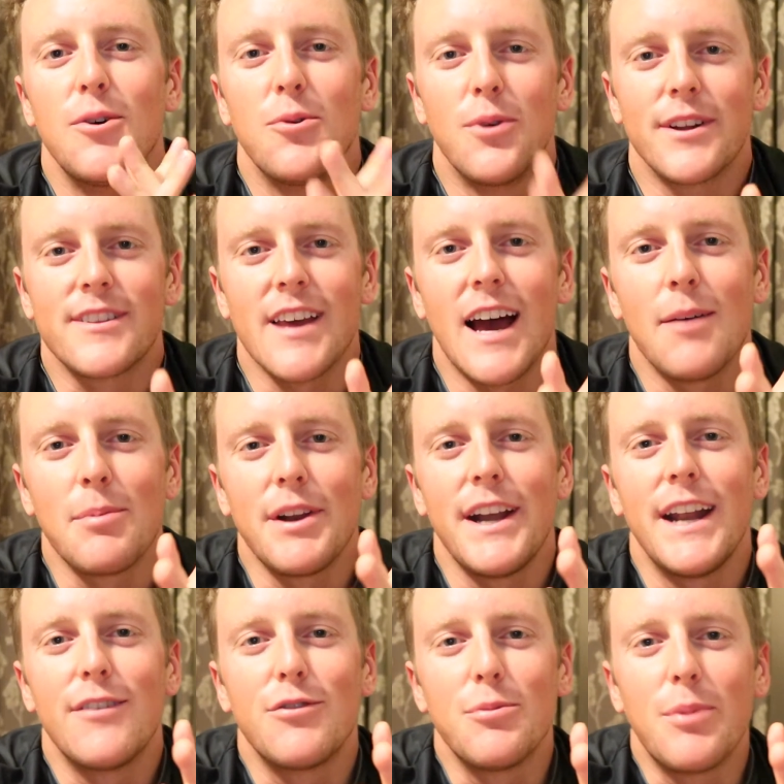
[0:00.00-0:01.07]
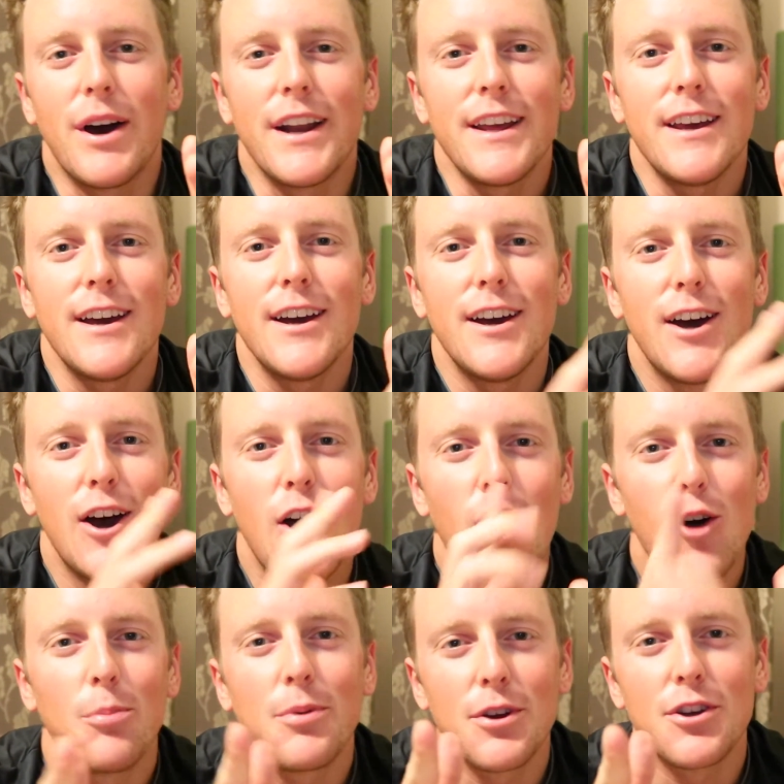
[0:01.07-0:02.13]
What's happening, everybody?
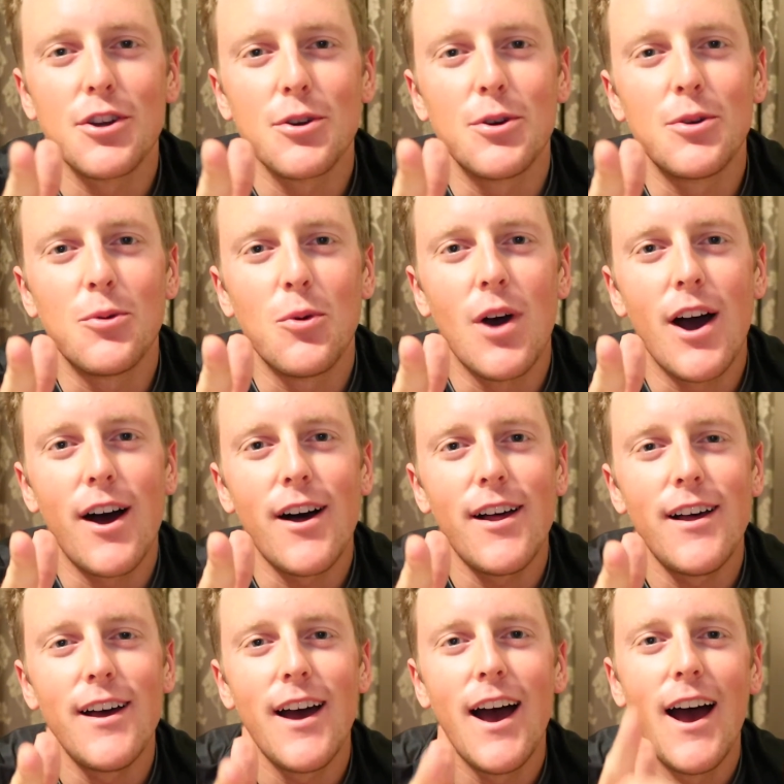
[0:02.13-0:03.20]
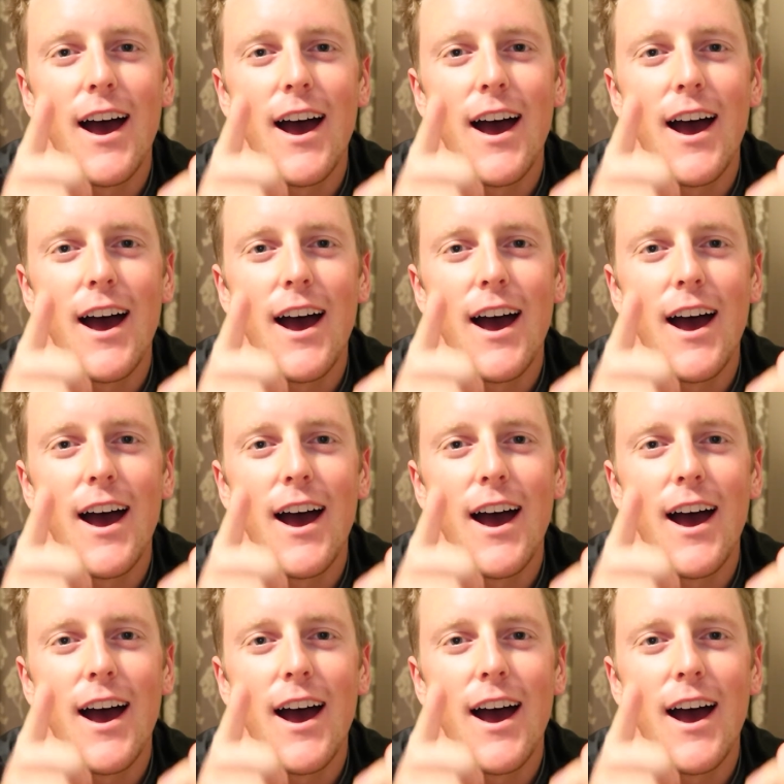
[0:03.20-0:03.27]
Hope you're doing well.